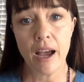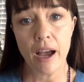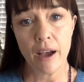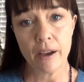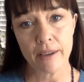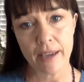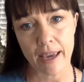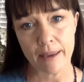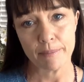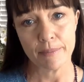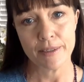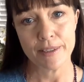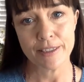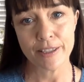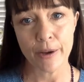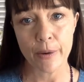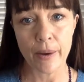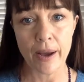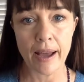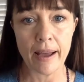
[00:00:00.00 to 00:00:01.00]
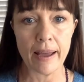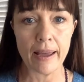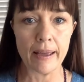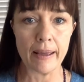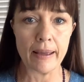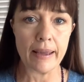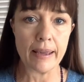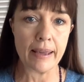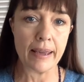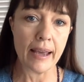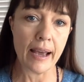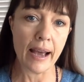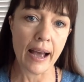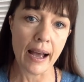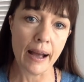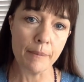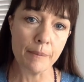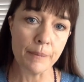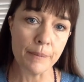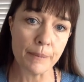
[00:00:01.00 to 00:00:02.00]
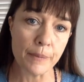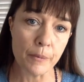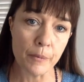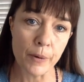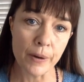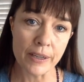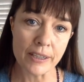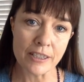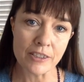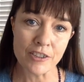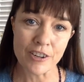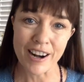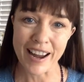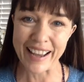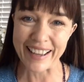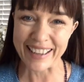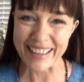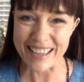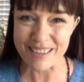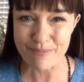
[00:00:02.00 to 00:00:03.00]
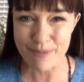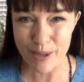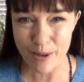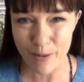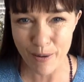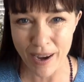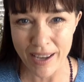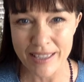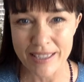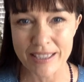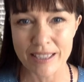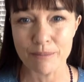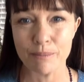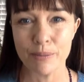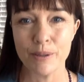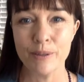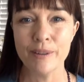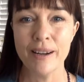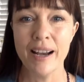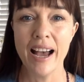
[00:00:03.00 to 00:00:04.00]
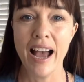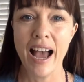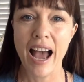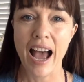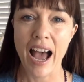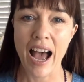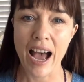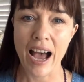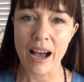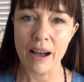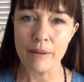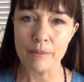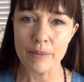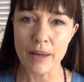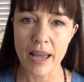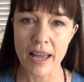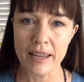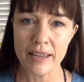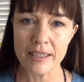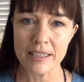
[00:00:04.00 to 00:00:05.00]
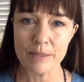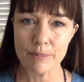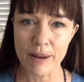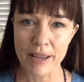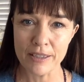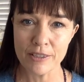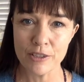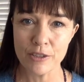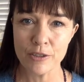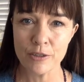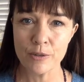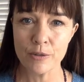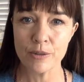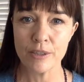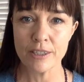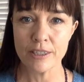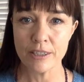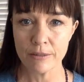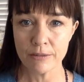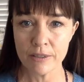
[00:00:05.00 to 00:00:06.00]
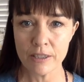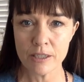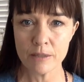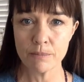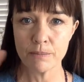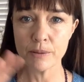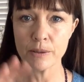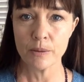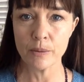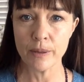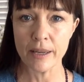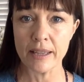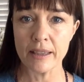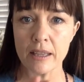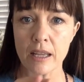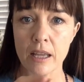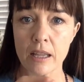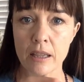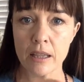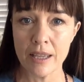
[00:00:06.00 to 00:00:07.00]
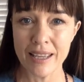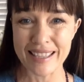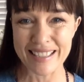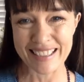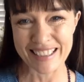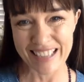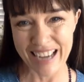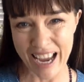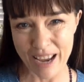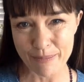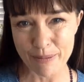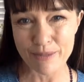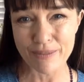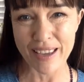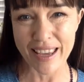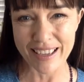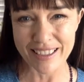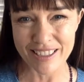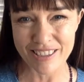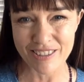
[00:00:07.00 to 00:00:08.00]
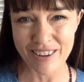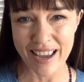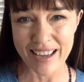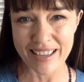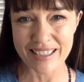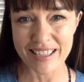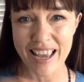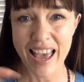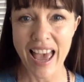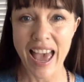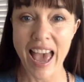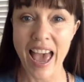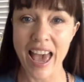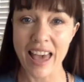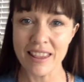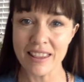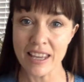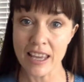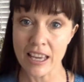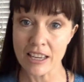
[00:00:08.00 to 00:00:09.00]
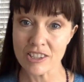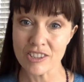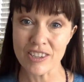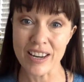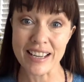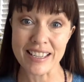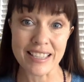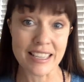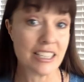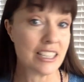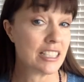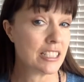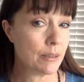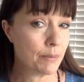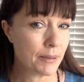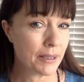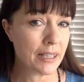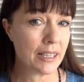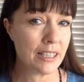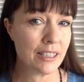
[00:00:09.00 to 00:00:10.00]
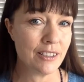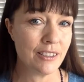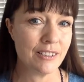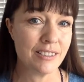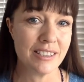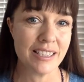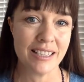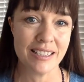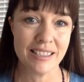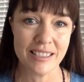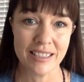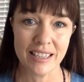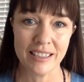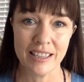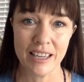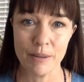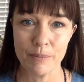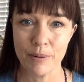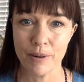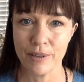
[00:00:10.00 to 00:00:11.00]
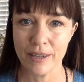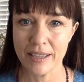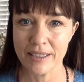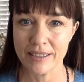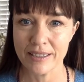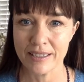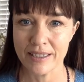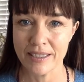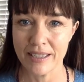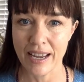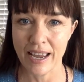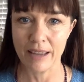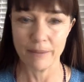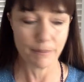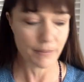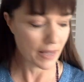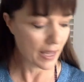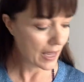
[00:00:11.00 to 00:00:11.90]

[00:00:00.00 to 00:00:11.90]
Okay, so I want to try and keep it quite simple and explain to you the difference between these type of extracts and the extracts that are typically used in skincare products today.